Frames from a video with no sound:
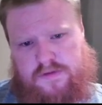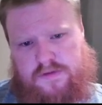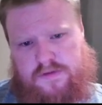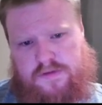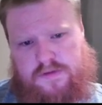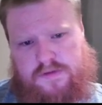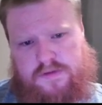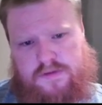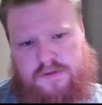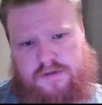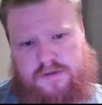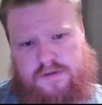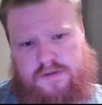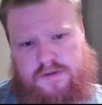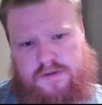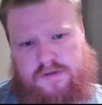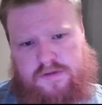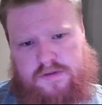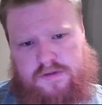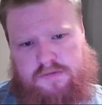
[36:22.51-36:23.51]

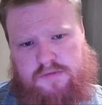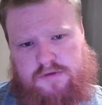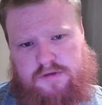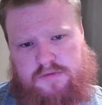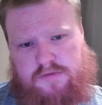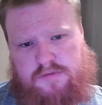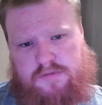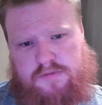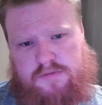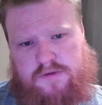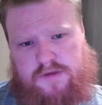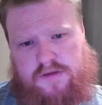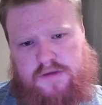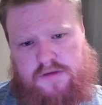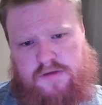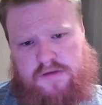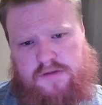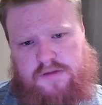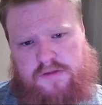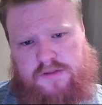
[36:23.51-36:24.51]
Takes. I'll get a
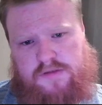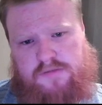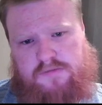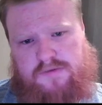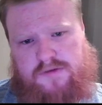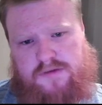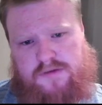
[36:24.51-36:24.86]
piece, but